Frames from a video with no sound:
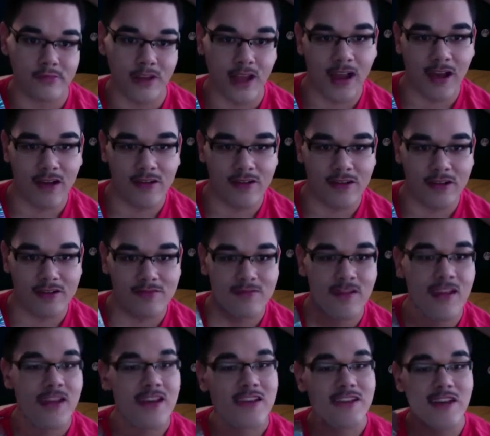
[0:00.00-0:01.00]
I don't know.
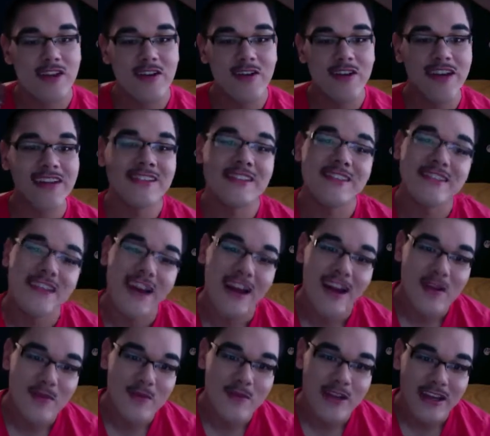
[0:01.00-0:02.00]
So anyway, yes,
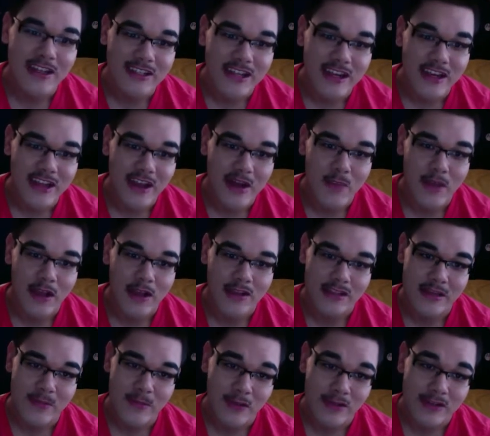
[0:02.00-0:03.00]
I hope you guys check out
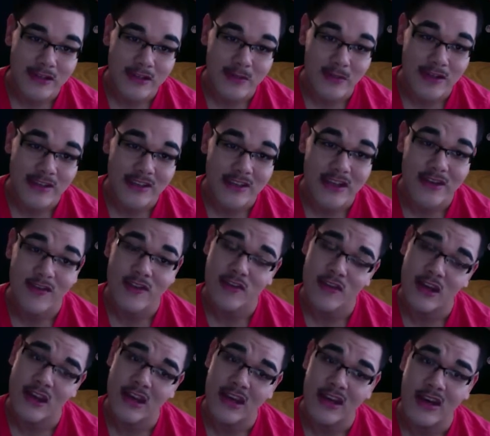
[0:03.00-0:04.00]
Beyonce PULSE NYC. If you're
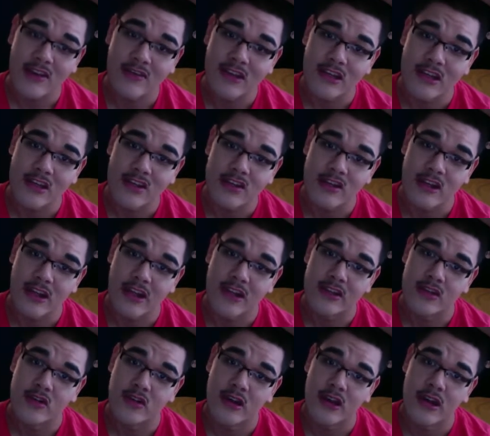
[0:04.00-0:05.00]
lucky enough to get your
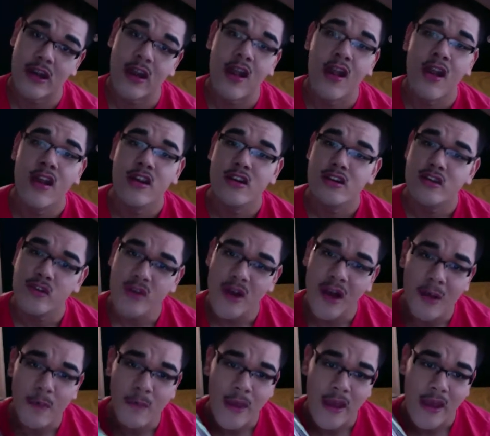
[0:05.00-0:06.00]
hands on it, do
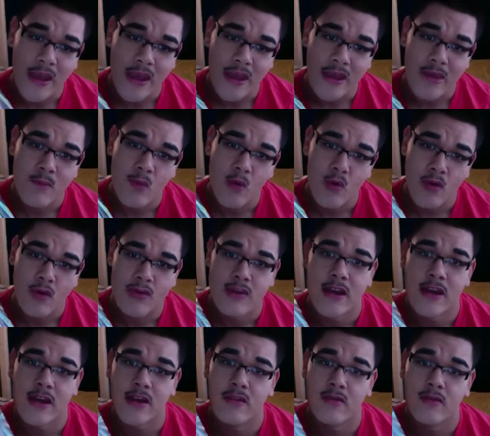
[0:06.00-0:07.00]
not pay more
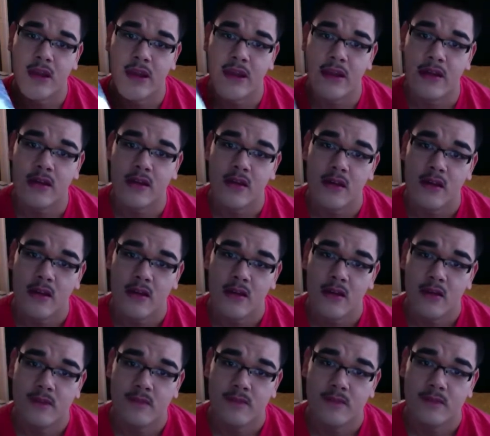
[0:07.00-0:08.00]
than, like,
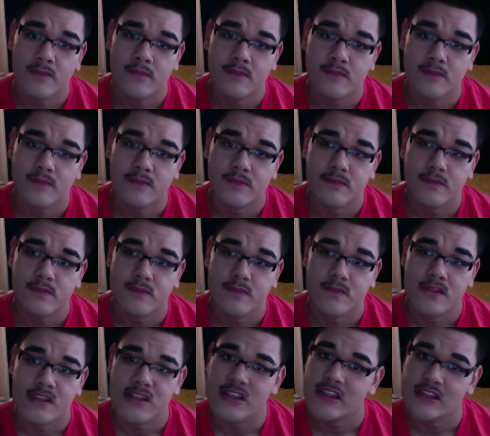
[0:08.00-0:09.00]

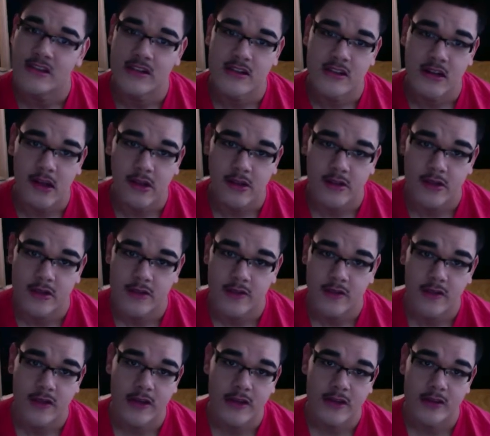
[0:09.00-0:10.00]
$60
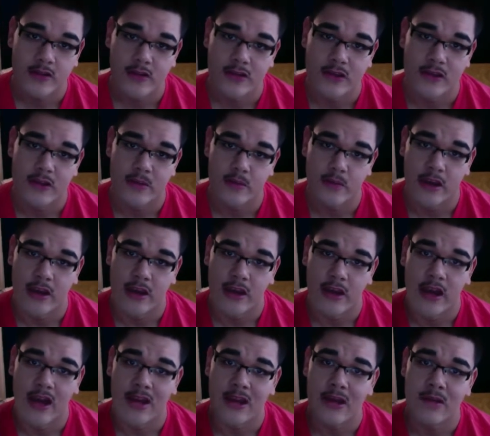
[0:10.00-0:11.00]
for this on
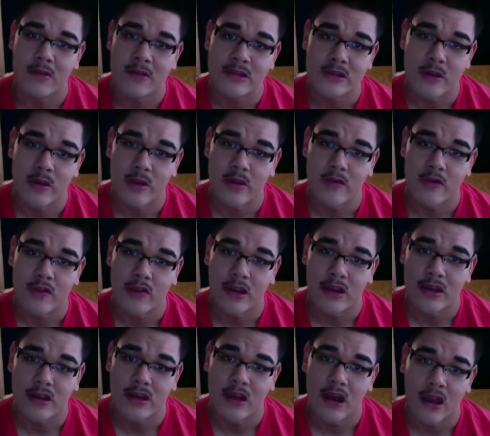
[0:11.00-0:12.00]
eBay. I know it's going for
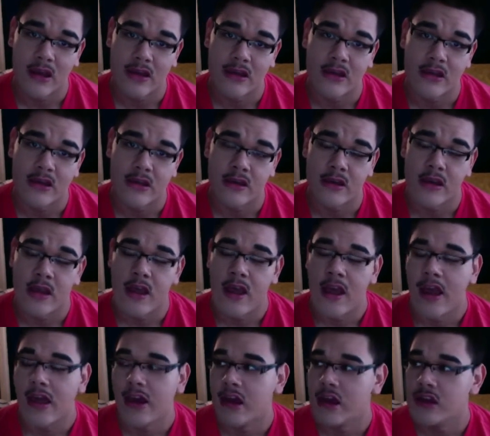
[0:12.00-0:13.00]
like $90
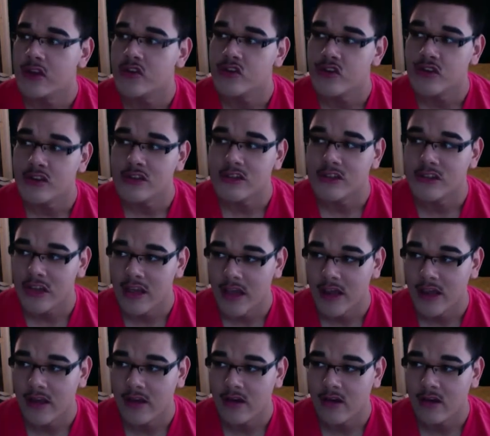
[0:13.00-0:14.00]
and
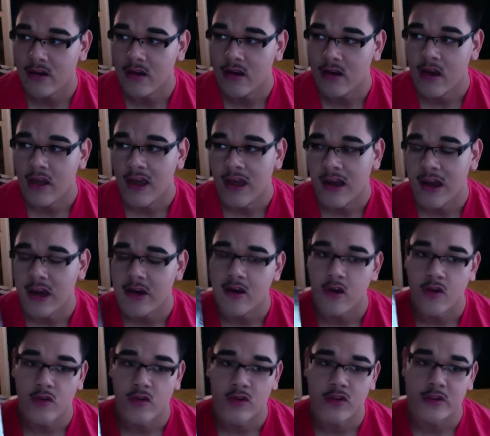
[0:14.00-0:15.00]
$110, and I
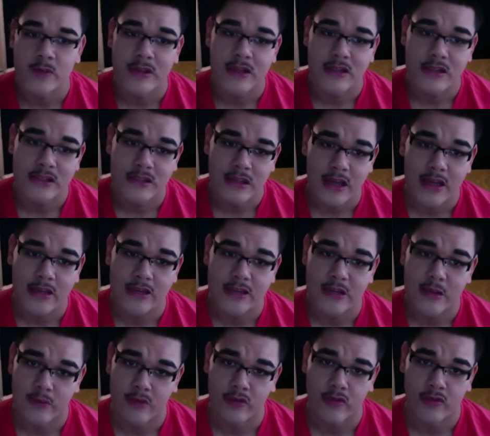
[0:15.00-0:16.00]
know this because, yes,
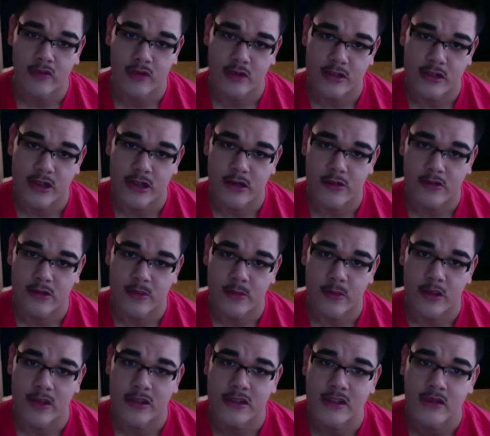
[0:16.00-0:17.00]
I've looked at it on eBay
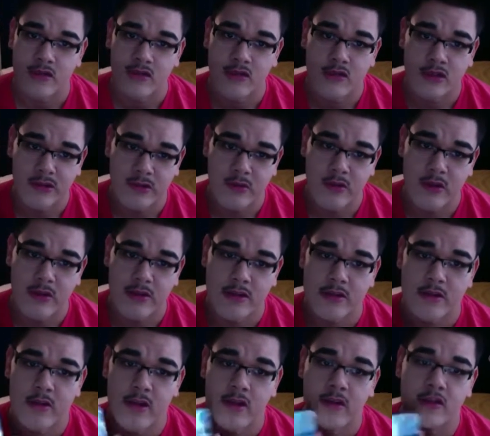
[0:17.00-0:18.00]
because I really wanted
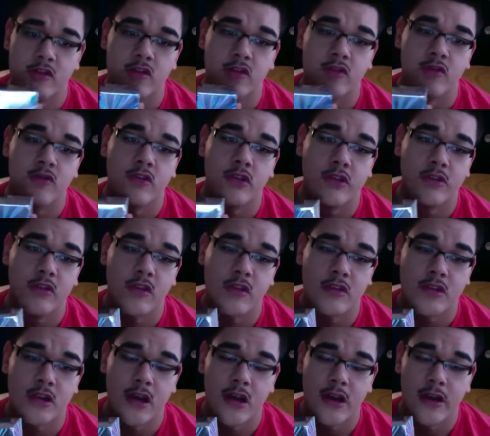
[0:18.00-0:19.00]
this fragrance for a really long
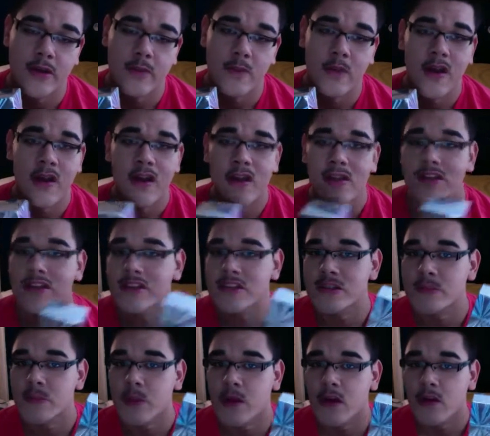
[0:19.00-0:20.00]
time. This
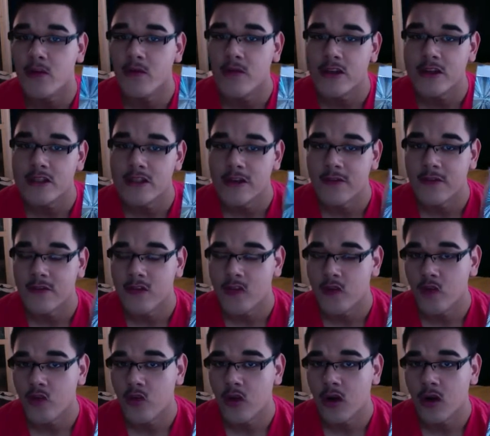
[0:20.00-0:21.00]
is perfect if
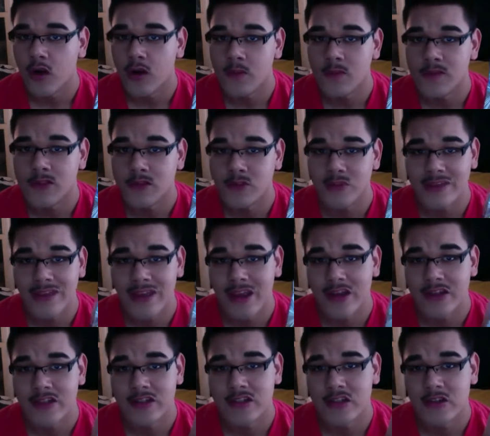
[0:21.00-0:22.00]
you are between the
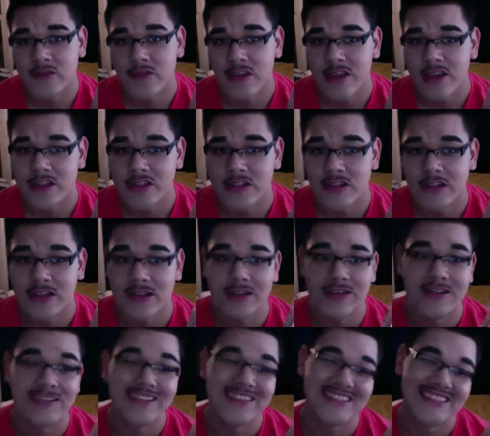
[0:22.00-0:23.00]
ages of
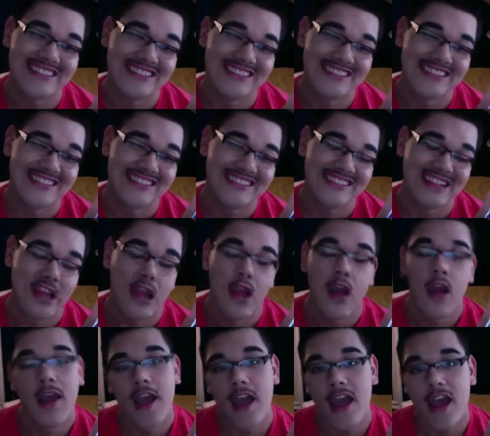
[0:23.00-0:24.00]
18
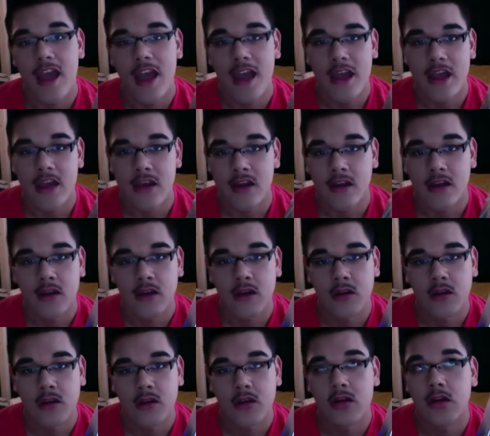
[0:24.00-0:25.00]

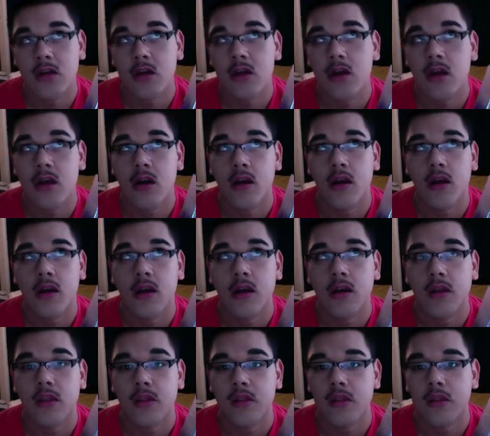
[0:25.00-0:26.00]
and
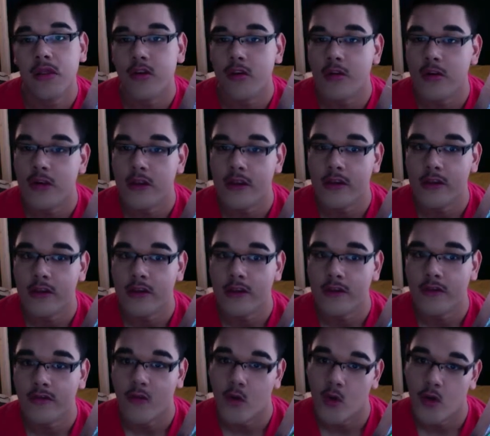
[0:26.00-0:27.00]

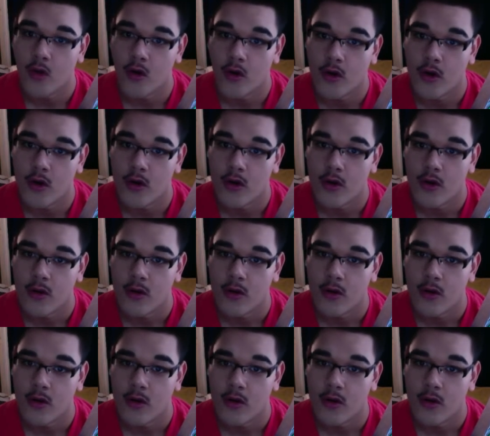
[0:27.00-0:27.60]
34.